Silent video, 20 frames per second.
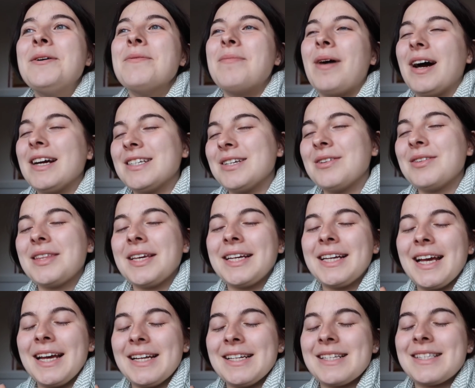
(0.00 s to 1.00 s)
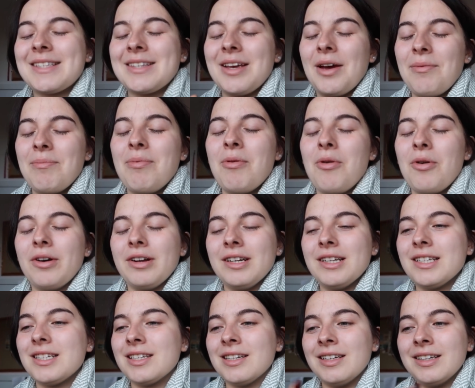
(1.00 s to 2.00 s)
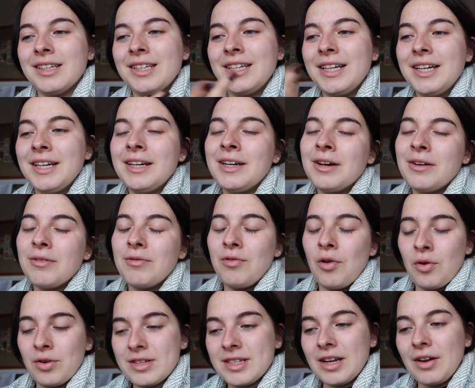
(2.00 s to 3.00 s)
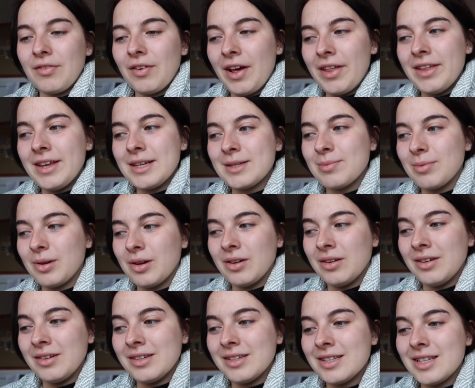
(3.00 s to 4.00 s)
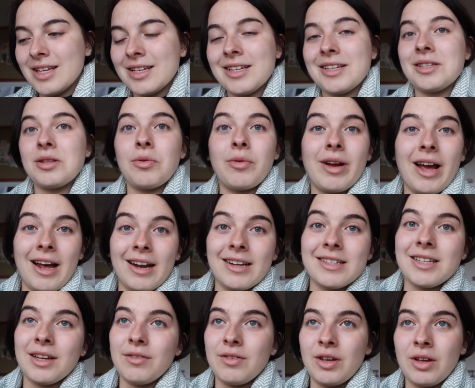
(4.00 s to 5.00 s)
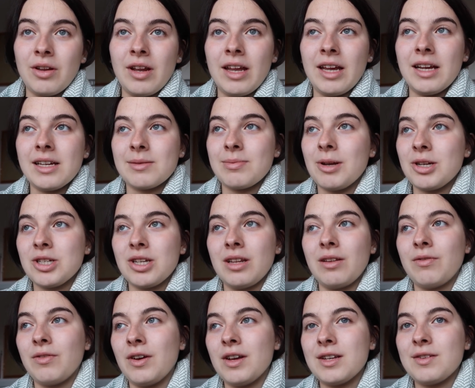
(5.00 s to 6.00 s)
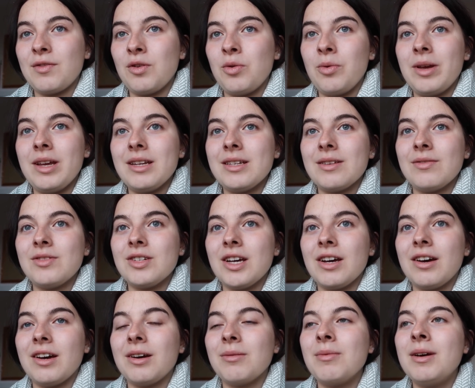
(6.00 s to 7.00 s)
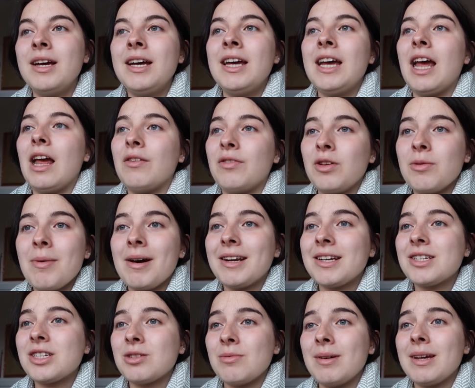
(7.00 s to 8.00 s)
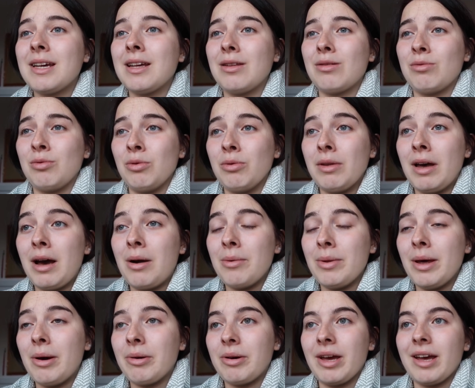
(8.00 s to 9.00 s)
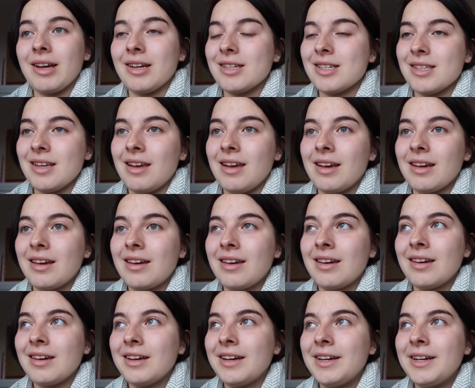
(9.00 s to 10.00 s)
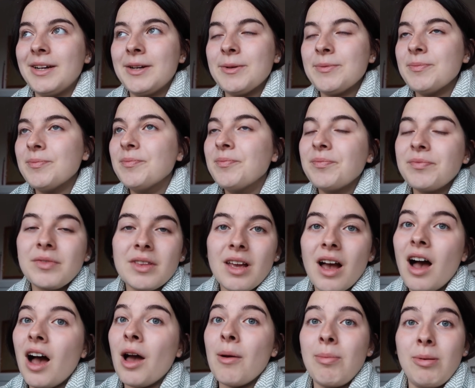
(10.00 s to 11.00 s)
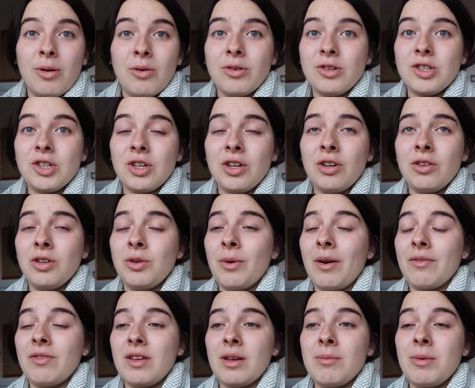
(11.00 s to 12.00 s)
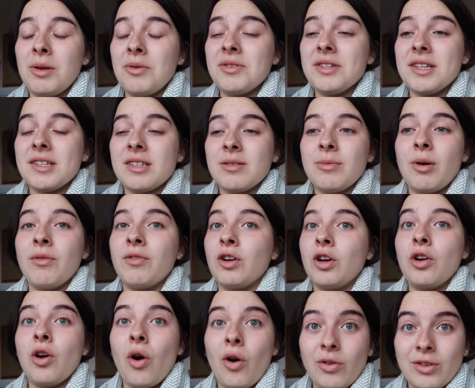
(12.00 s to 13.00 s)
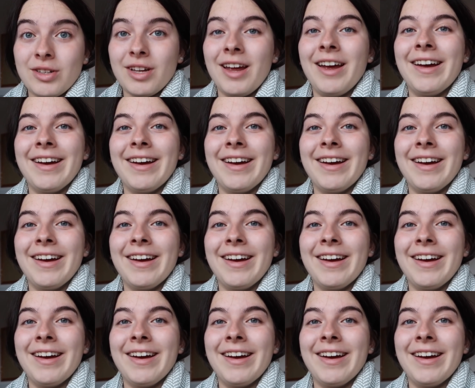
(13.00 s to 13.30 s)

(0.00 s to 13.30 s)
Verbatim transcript: but I do think it's important to vlog stuff like this because this is the reality of uni, especially the first few weeks of term. If you manage to make it through that without getting sick, I applaud you. You have the immune system of a god.